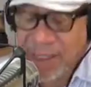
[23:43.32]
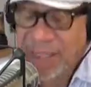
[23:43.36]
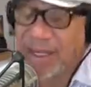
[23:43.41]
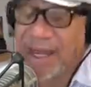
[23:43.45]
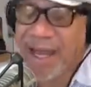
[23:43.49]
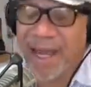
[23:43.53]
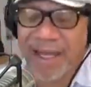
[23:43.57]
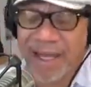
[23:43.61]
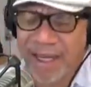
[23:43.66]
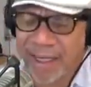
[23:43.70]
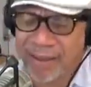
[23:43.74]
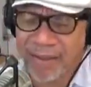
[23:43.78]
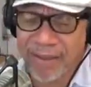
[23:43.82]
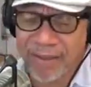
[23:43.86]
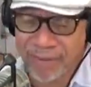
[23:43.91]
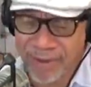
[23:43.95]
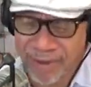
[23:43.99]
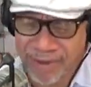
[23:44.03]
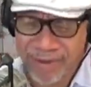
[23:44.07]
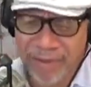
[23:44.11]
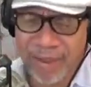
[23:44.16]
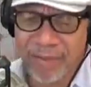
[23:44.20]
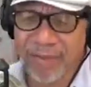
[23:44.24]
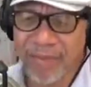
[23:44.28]
I know
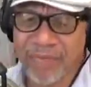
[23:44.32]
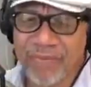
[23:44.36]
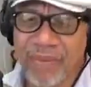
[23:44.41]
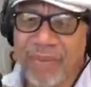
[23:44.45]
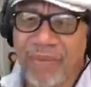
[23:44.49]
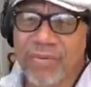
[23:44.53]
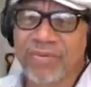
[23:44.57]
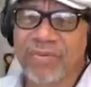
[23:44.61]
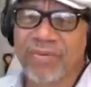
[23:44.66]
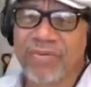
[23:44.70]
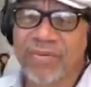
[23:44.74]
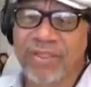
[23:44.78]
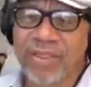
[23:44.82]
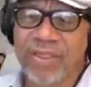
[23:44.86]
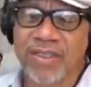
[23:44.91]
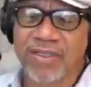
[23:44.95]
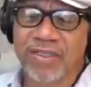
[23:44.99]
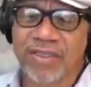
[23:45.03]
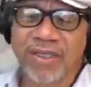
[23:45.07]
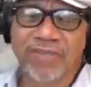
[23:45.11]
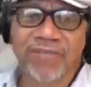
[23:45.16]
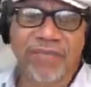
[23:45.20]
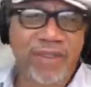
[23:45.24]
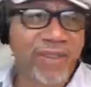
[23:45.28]
that some of you see it
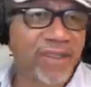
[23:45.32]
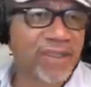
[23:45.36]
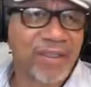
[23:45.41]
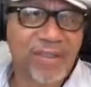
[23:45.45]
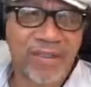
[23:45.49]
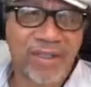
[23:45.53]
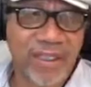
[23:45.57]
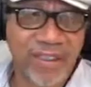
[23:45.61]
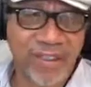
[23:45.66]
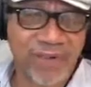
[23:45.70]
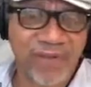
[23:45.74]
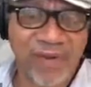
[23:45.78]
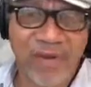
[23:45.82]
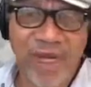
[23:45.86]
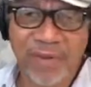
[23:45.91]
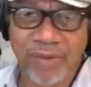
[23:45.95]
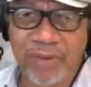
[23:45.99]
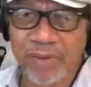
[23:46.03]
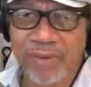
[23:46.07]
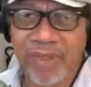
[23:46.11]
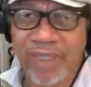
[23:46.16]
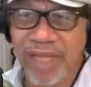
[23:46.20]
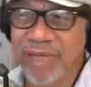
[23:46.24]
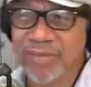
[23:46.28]
differently. That's fine
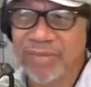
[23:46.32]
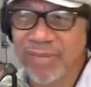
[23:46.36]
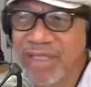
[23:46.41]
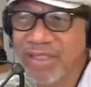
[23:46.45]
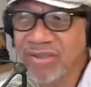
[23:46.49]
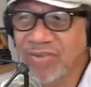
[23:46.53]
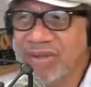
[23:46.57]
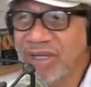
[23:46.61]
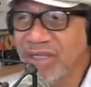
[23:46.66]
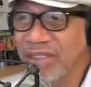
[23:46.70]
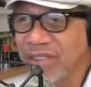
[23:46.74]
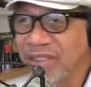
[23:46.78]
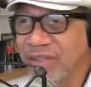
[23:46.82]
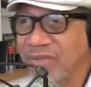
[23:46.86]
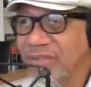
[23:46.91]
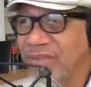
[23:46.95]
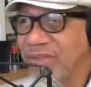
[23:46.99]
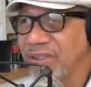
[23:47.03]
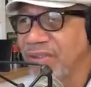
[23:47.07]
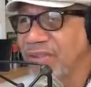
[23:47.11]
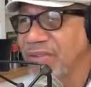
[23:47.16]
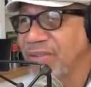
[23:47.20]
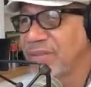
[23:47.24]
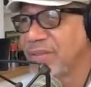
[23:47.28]
with me. I'm not trying to
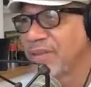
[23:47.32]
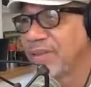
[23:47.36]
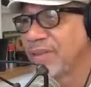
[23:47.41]
convince you.